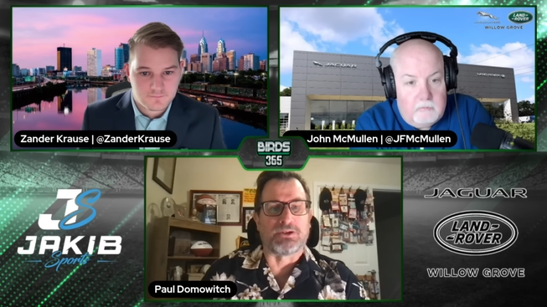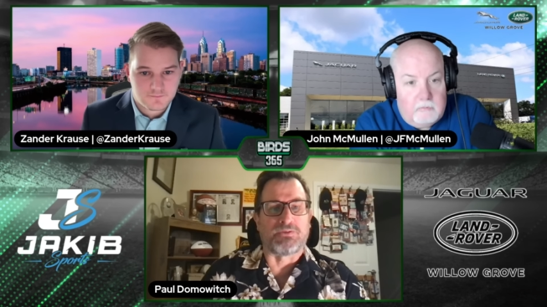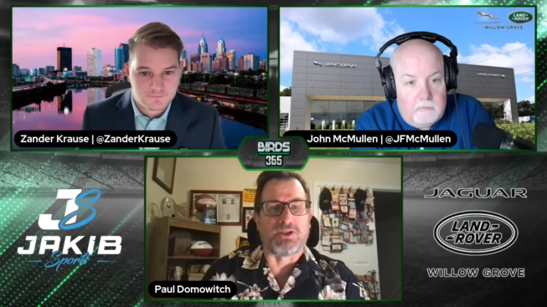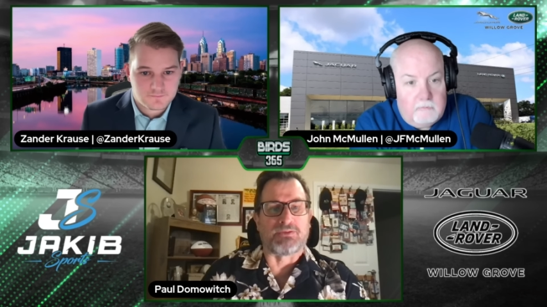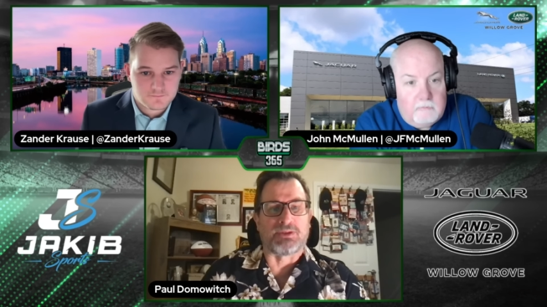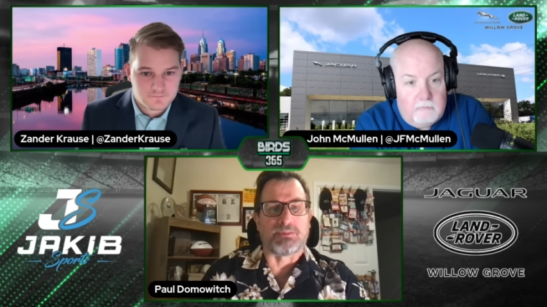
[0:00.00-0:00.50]
Speaker 1: If
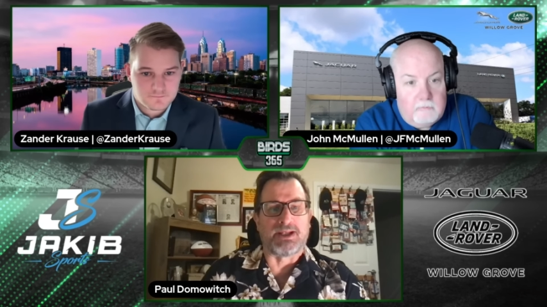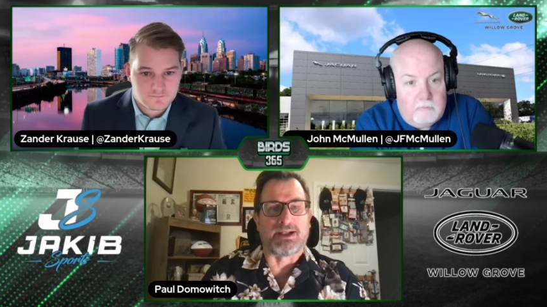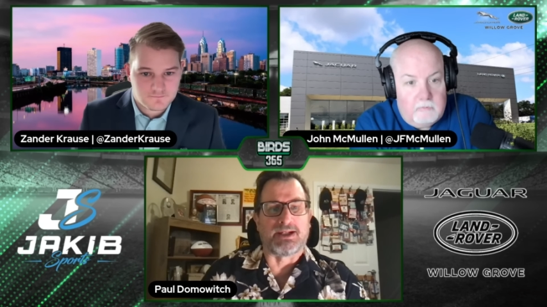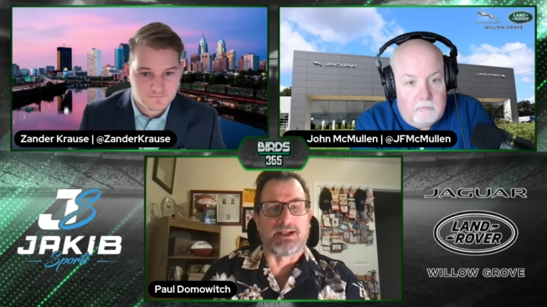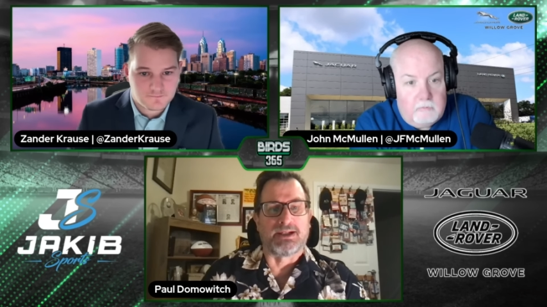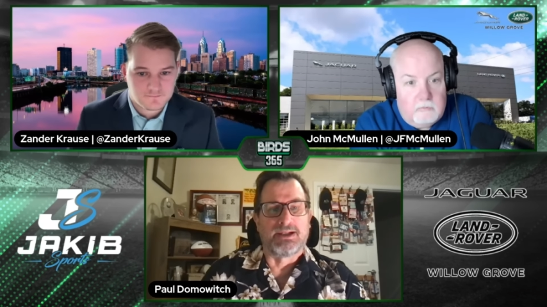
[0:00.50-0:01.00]
you have to make
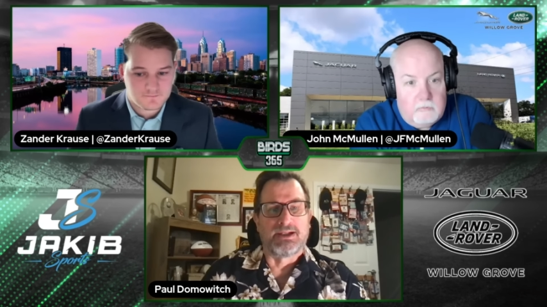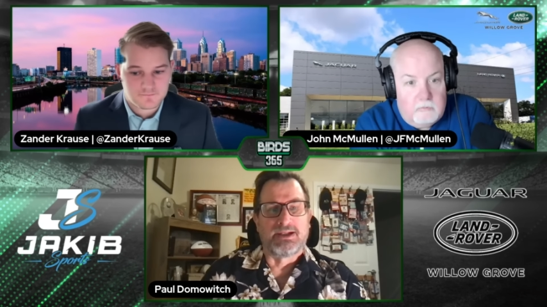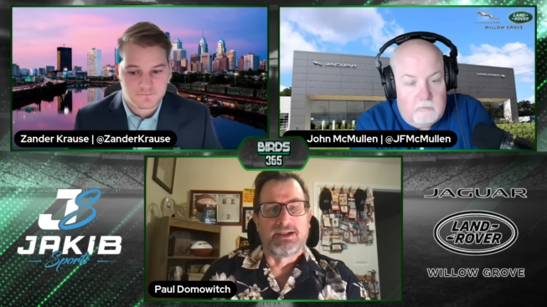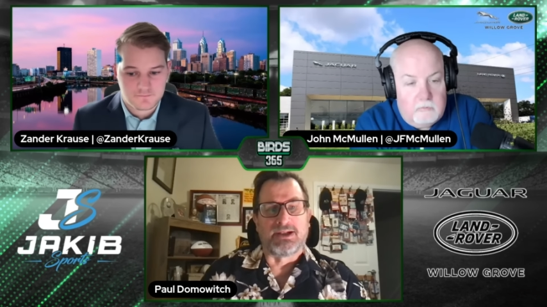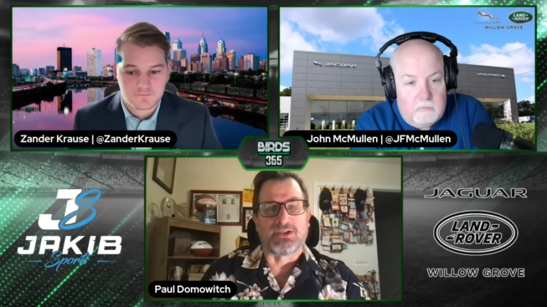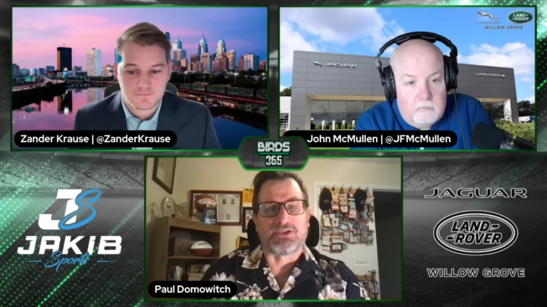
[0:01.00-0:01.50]
a,
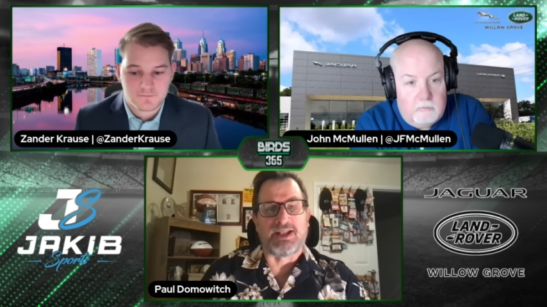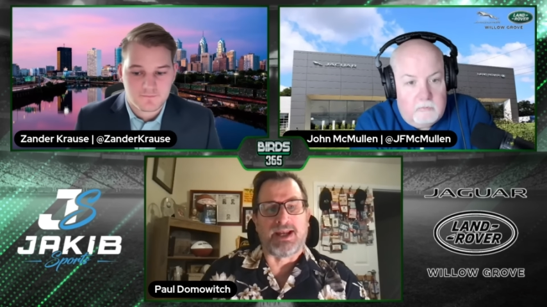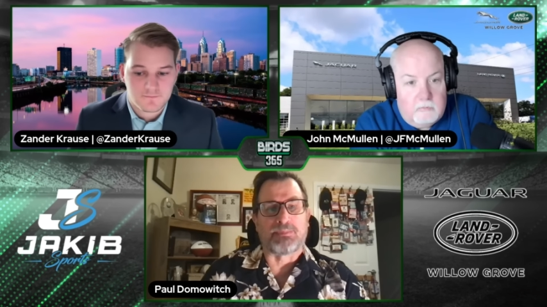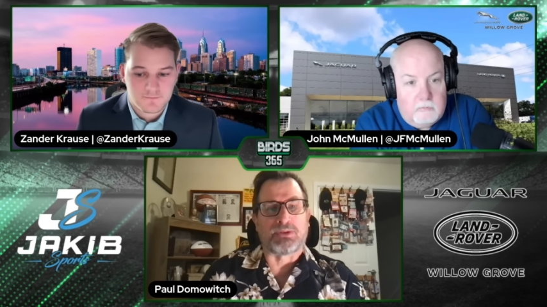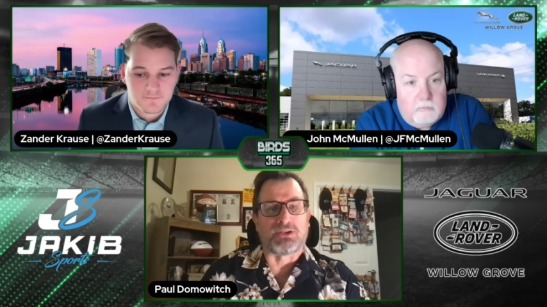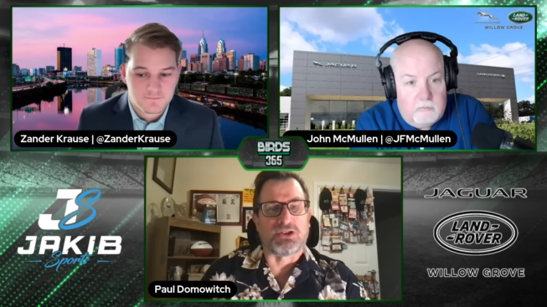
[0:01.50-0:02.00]
a
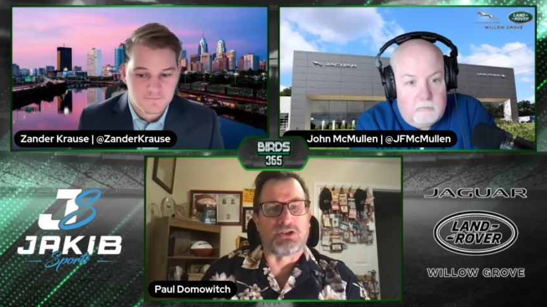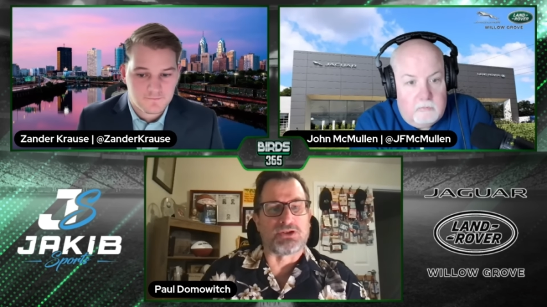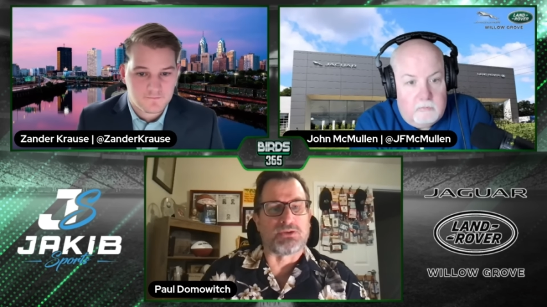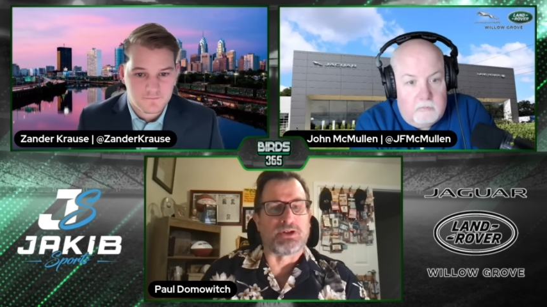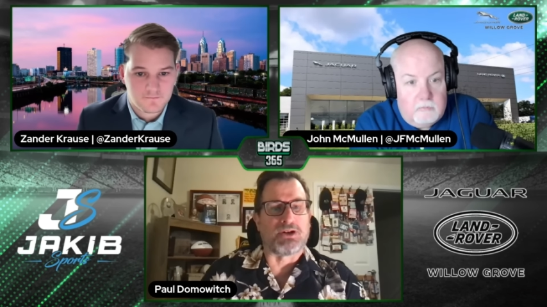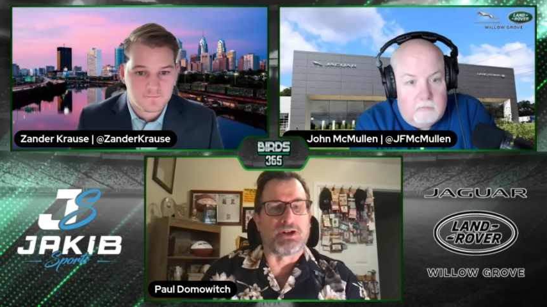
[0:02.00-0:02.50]
snap decision
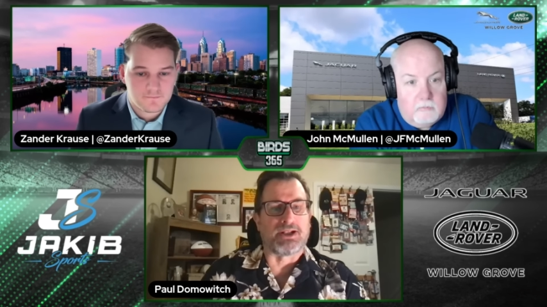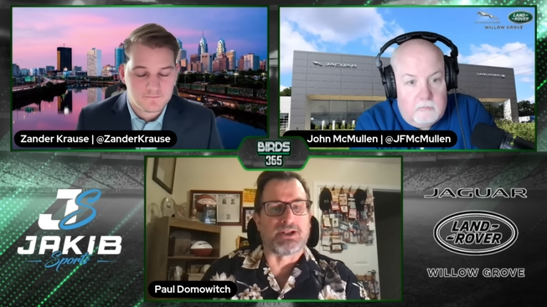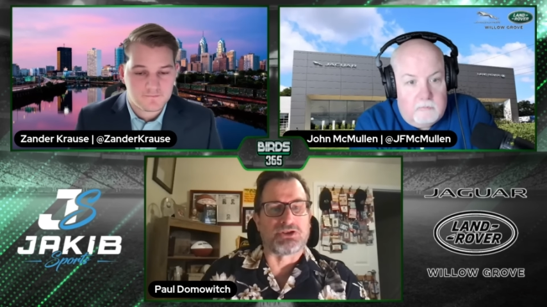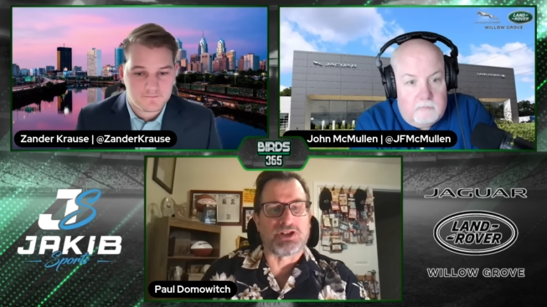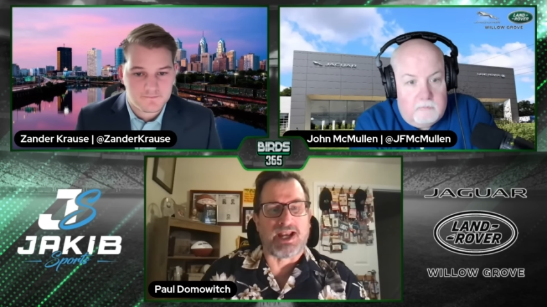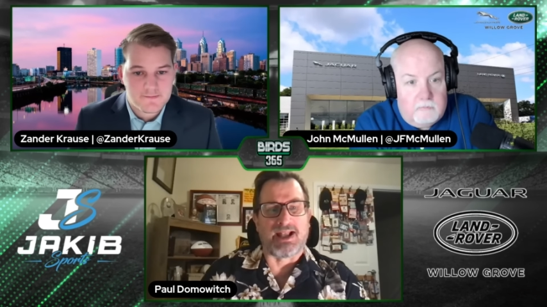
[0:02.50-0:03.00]
regarding a
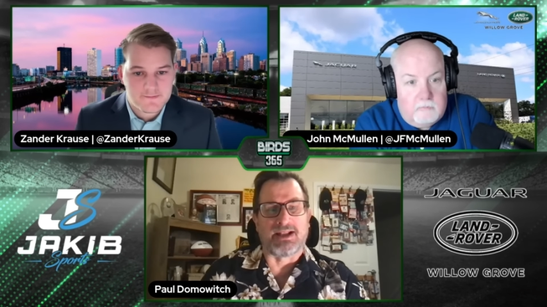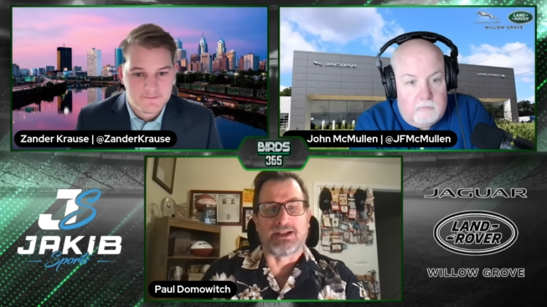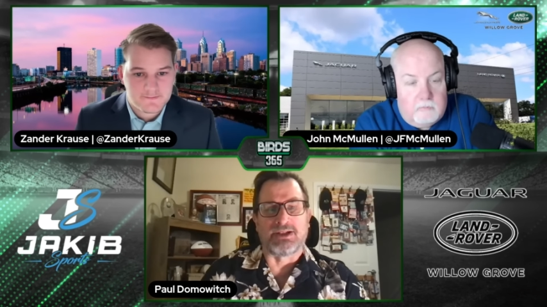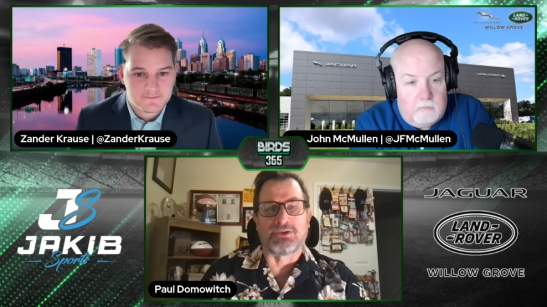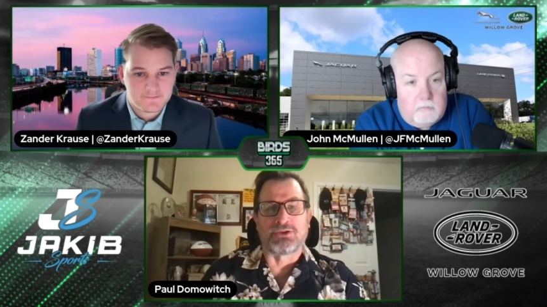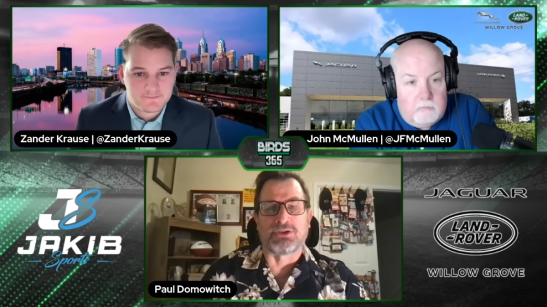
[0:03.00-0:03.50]

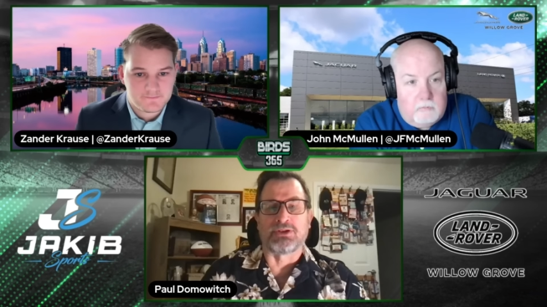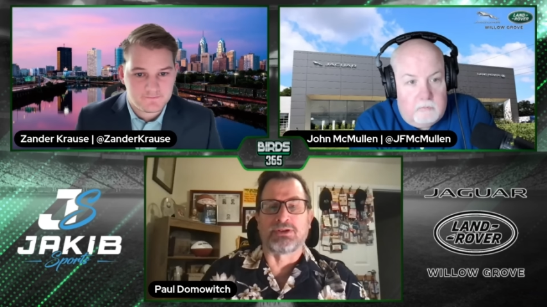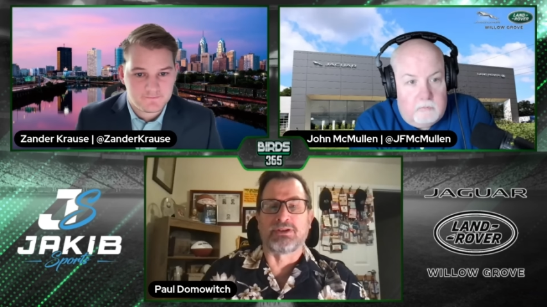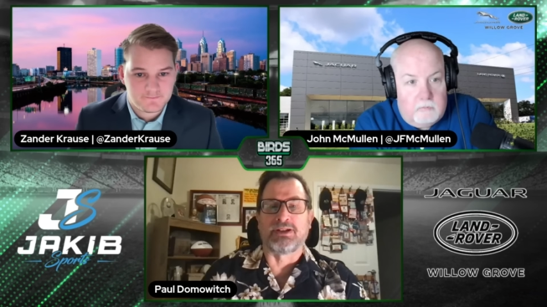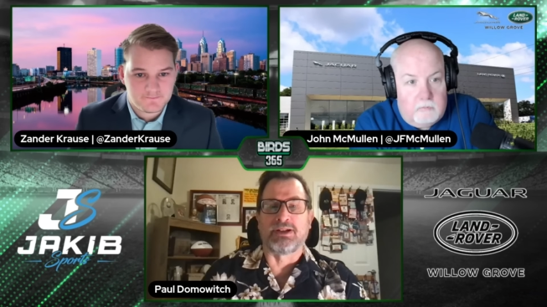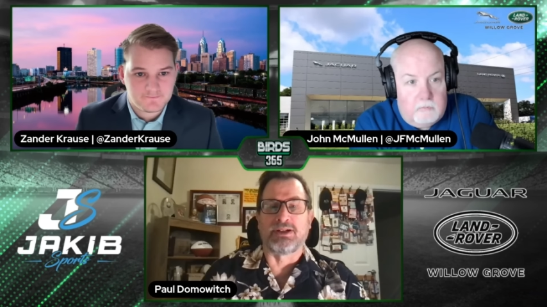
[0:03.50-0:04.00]
challenge
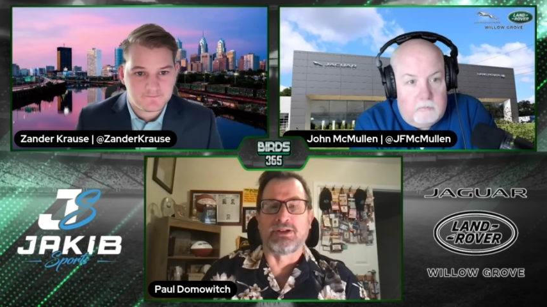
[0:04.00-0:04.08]
or uh,